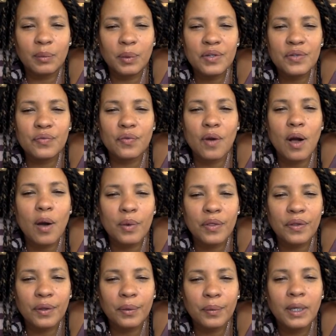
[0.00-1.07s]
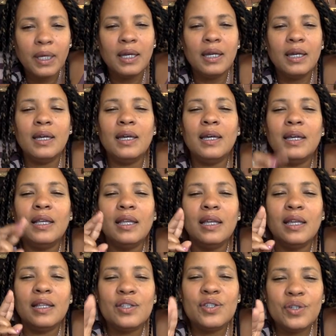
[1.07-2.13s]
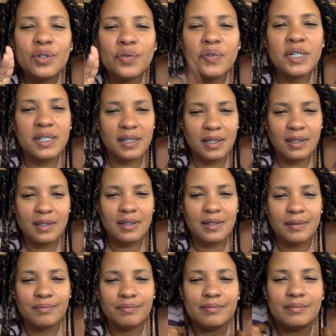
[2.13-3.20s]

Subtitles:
What is wrong with you? It's two reasons.